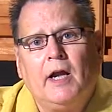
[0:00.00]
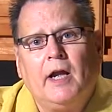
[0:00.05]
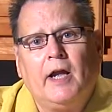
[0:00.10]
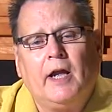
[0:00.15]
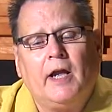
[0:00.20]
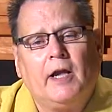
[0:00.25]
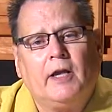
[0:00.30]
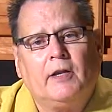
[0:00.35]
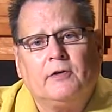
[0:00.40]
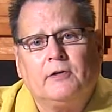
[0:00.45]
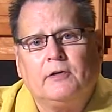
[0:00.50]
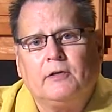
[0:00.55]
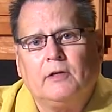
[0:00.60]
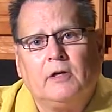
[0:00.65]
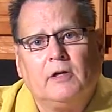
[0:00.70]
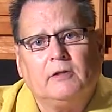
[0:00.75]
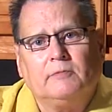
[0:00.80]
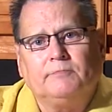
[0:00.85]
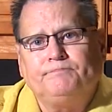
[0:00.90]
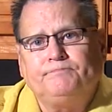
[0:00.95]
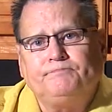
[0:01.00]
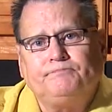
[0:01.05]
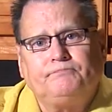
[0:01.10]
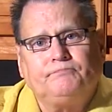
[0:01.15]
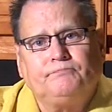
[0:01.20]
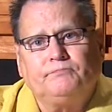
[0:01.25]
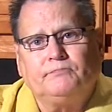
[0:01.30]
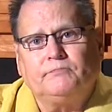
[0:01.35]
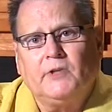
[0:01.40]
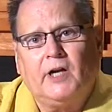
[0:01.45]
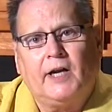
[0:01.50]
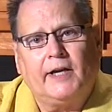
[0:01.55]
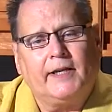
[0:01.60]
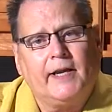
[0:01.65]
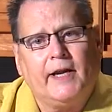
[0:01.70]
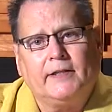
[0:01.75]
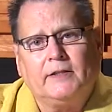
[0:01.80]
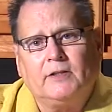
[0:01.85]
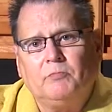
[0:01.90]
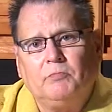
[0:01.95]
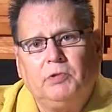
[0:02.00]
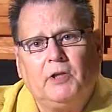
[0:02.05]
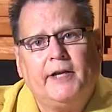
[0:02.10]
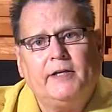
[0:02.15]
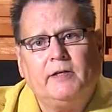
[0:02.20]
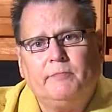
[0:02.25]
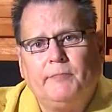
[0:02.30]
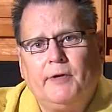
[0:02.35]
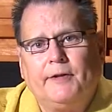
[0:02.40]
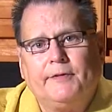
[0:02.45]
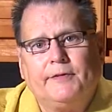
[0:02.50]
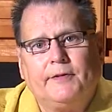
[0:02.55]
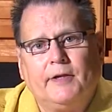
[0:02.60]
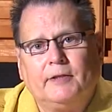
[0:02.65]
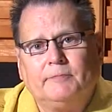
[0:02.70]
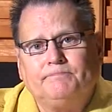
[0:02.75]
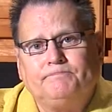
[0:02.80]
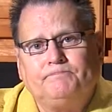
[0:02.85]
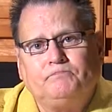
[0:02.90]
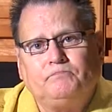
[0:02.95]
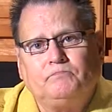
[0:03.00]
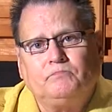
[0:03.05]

And I can't complain about that.